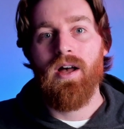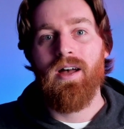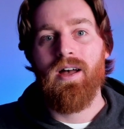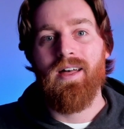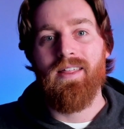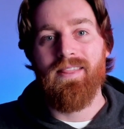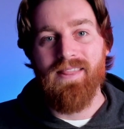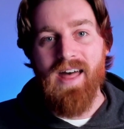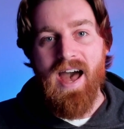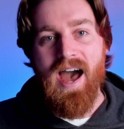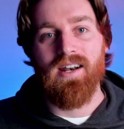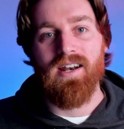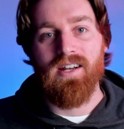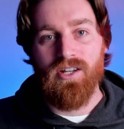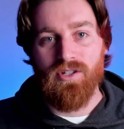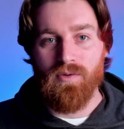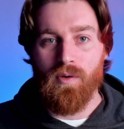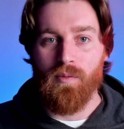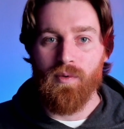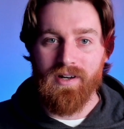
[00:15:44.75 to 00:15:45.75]
And that
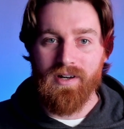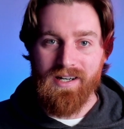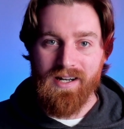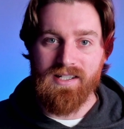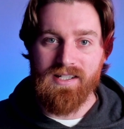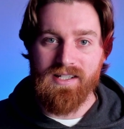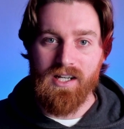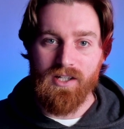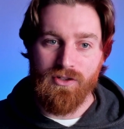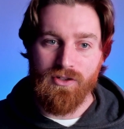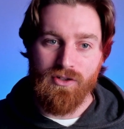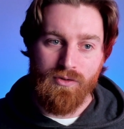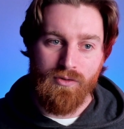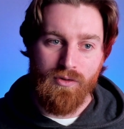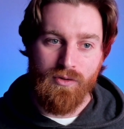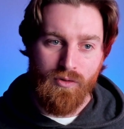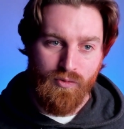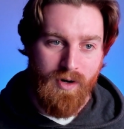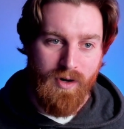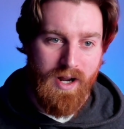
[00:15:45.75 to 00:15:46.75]
is what we're going to dig
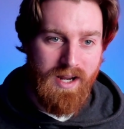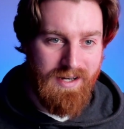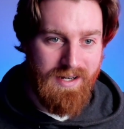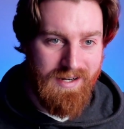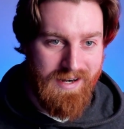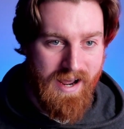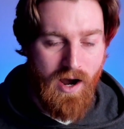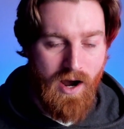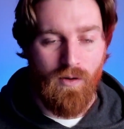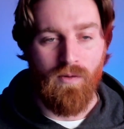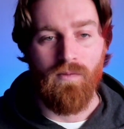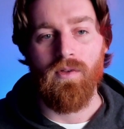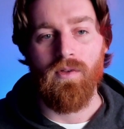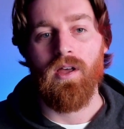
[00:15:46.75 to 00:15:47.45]
into right now.